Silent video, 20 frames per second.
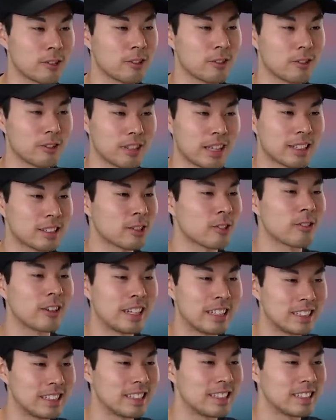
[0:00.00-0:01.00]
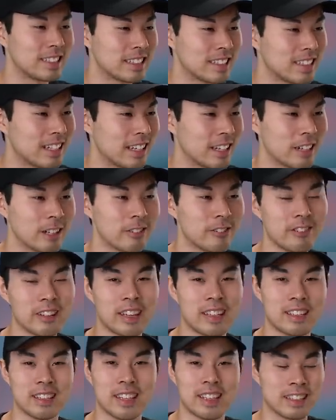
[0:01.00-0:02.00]
that's crazy to think of
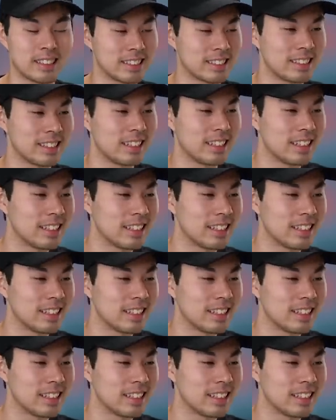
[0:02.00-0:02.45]
and, and to see.